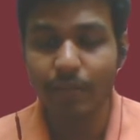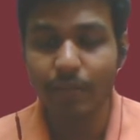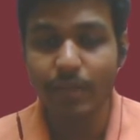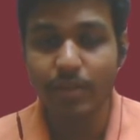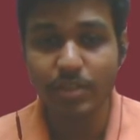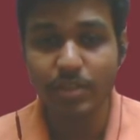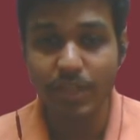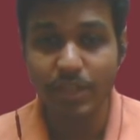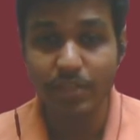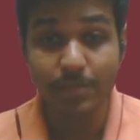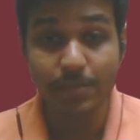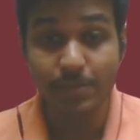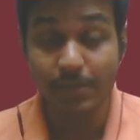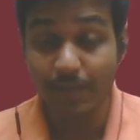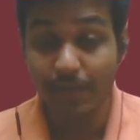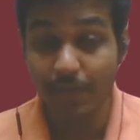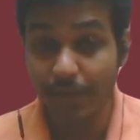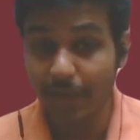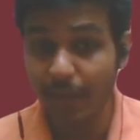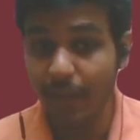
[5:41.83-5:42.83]
It changed his
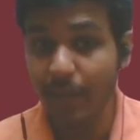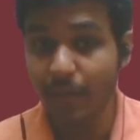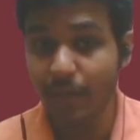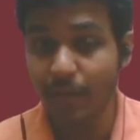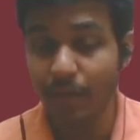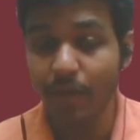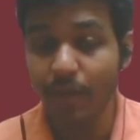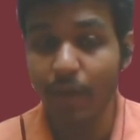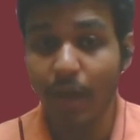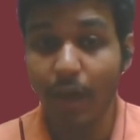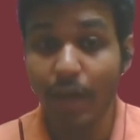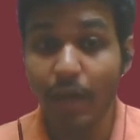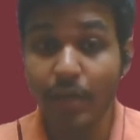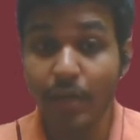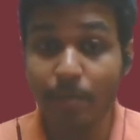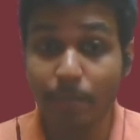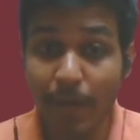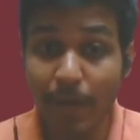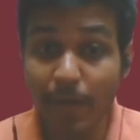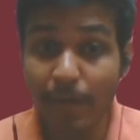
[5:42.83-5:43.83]
entire career, and
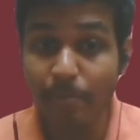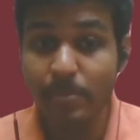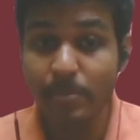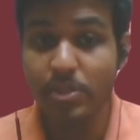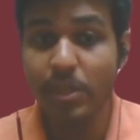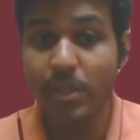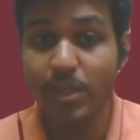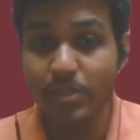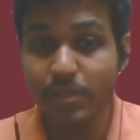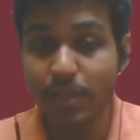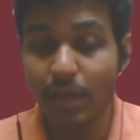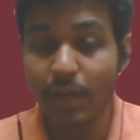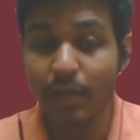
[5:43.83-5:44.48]
it made him change